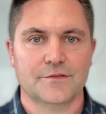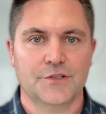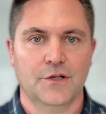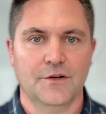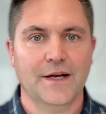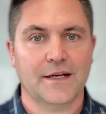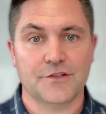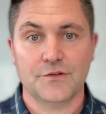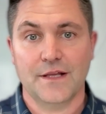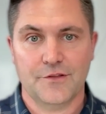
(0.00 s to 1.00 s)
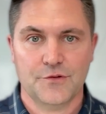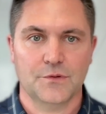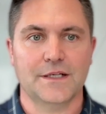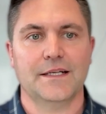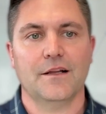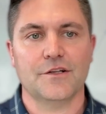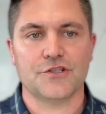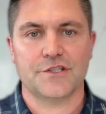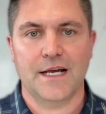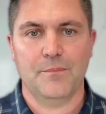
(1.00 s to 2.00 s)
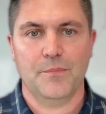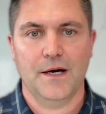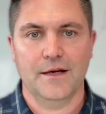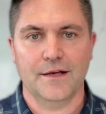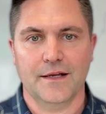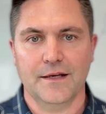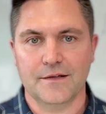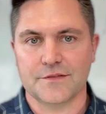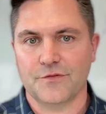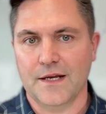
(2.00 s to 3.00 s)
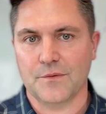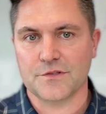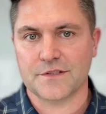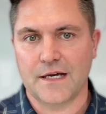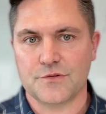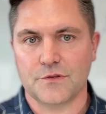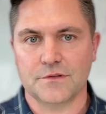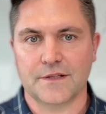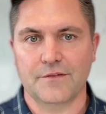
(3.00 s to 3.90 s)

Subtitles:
So if I could do that through an intelligent chatbot and get a flight rescheduled,